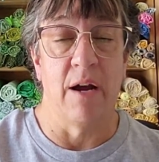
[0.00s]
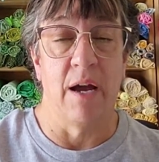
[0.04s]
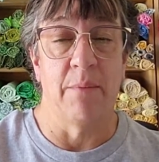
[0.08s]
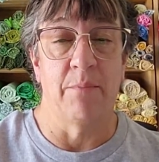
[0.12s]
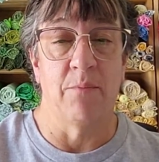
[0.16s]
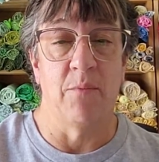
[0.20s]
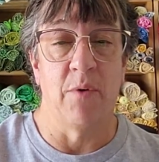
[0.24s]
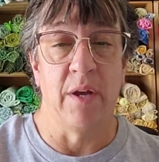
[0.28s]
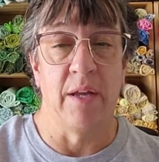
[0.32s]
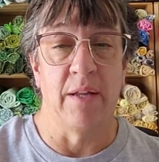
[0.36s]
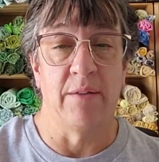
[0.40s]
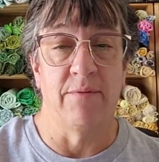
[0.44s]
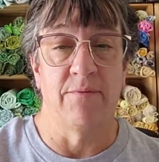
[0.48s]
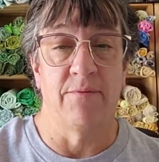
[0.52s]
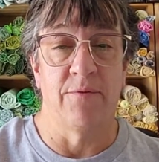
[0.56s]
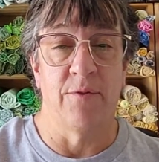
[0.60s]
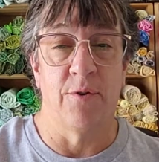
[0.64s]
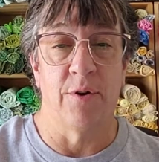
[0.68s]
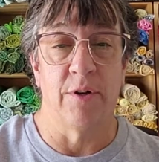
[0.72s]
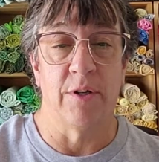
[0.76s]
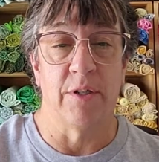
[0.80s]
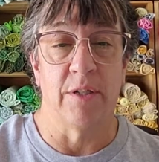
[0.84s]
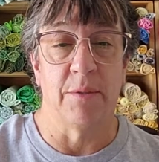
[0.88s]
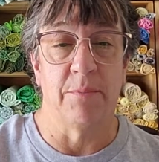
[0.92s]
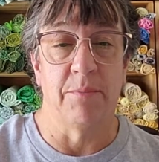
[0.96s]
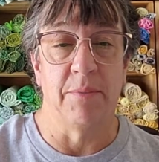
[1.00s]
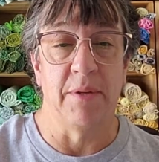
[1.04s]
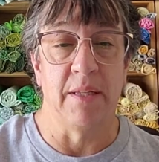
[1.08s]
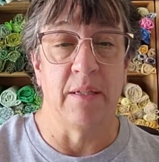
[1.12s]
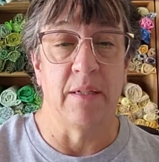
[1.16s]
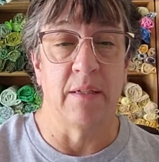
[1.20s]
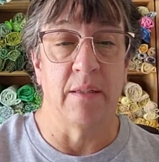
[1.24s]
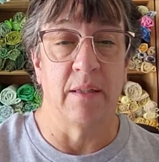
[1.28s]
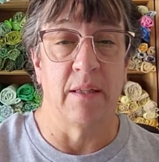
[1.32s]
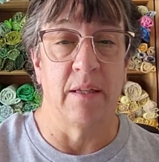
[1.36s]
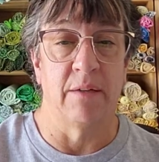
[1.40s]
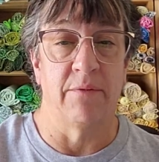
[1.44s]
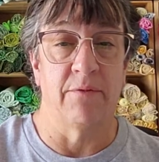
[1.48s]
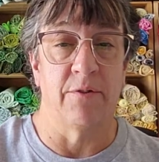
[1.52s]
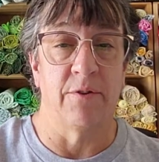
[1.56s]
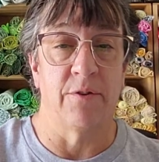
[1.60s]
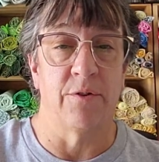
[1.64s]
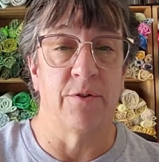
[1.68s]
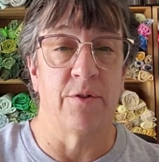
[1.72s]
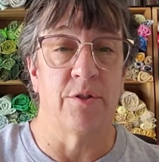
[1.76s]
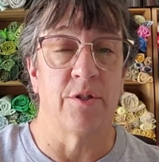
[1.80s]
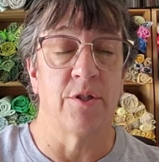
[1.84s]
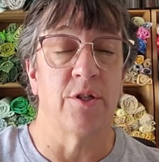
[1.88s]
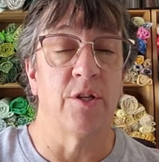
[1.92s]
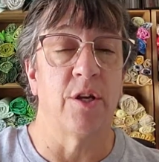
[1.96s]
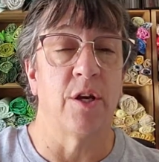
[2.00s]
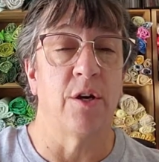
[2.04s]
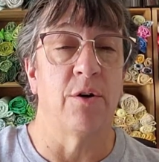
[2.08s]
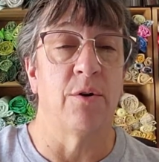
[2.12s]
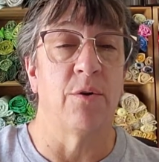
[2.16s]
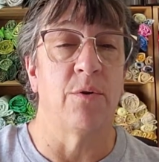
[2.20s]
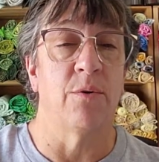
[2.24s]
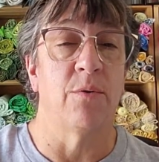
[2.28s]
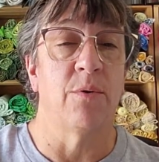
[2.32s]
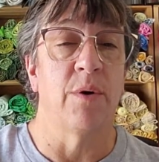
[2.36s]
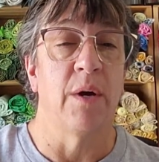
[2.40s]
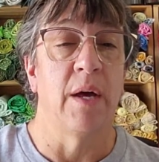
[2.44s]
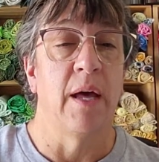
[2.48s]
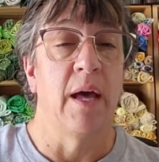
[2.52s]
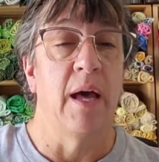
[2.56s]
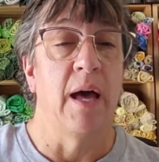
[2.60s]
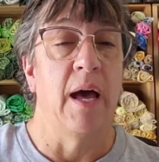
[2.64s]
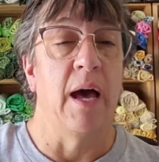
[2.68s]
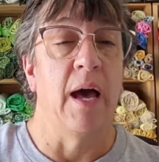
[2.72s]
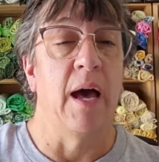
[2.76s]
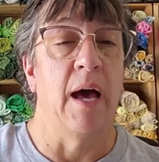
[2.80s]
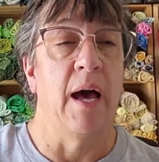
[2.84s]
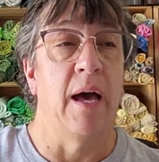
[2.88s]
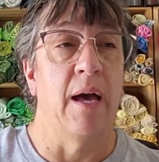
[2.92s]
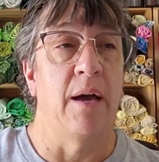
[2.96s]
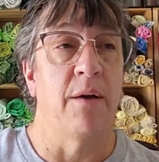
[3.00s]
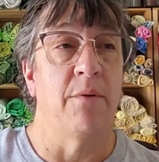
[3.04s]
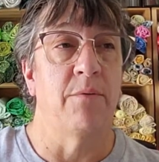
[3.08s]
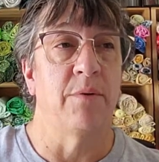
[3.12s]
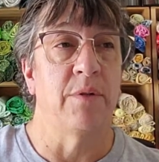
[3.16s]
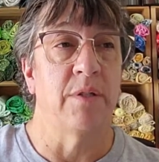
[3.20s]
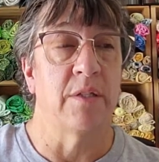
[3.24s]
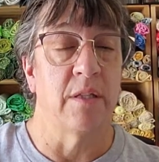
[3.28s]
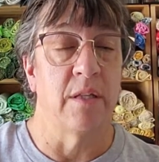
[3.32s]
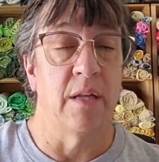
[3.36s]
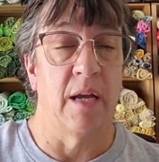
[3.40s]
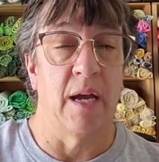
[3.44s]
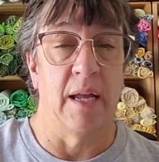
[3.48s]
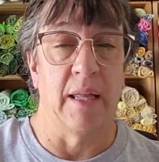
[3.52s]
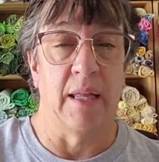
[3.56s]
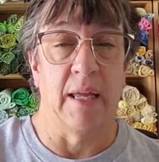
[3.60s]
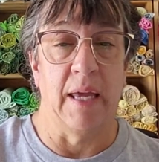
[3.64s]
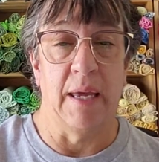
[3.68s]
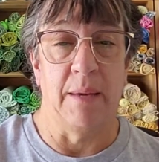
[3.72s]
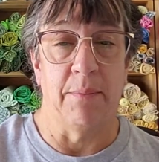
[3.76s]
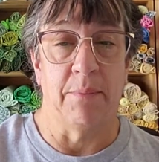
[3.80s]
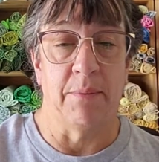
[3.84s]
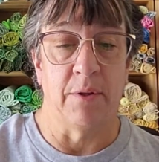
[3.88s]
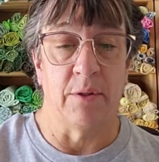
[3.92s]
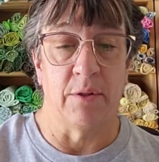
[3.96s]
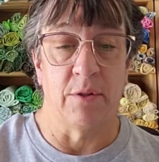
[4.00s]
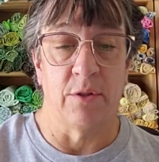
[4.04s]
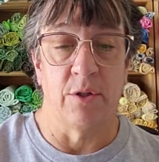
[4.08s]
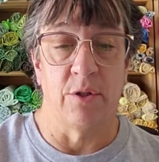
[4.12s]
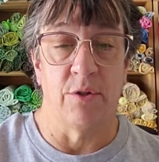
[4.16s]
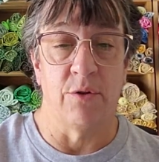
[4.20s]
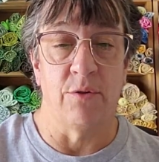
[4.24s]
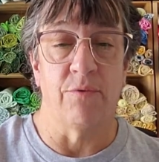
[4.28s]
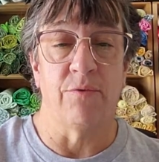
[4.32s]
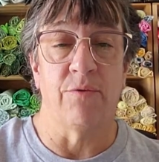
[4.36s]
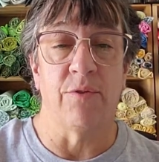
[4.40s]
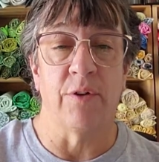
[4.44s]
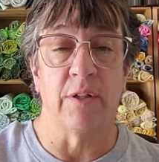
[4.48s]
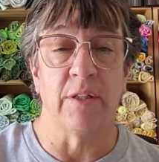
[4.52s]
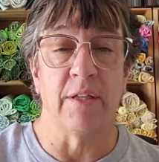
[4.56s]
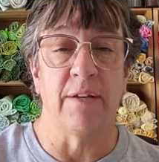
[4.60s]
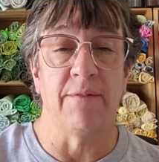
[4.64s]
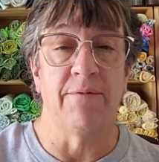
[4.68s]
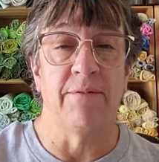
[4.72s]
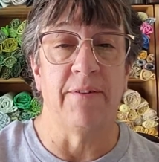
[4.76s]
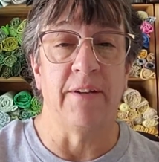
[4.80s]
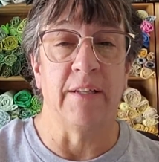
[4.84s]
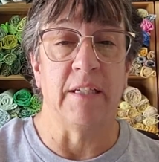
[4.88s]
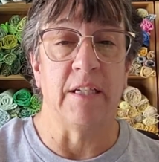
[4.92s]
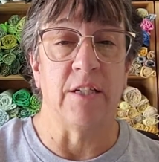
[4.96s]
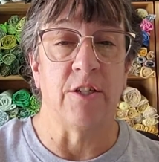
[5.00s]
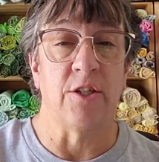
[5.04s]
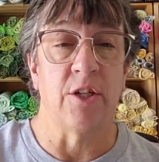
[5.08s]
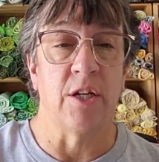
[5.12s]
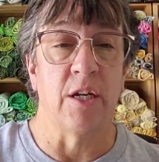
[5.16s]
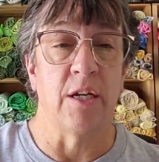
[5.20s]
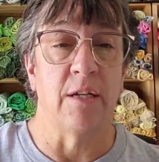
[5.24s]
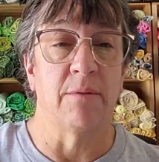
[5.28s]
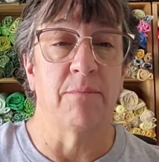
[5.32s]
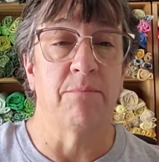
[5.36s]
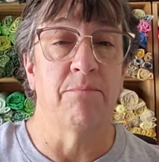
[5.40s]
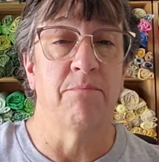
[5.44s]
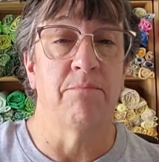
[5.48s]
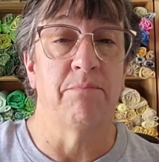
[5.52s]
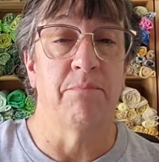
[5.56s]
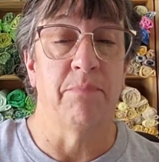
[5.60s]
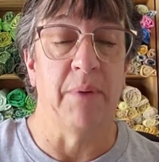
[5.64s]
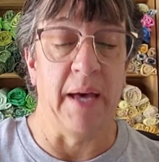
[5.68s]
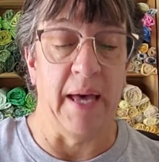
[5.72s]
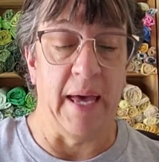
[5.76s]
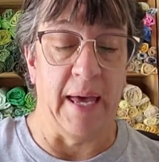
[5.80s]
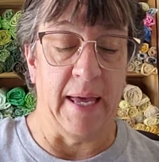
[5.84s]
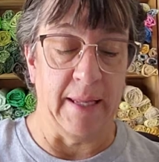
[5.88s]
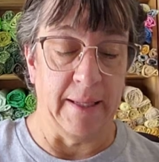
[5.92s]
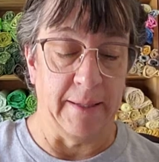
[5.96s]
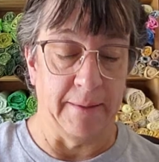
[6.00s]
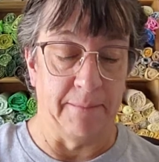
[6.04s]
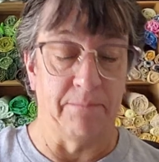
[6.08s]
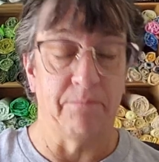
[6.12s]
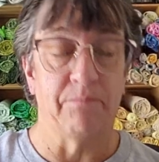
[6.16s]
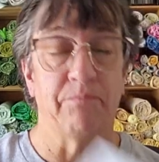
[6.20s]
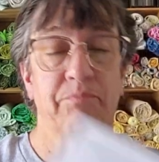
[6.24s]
I'm waiting for it to be delivered, so I was not able to fully finish it. But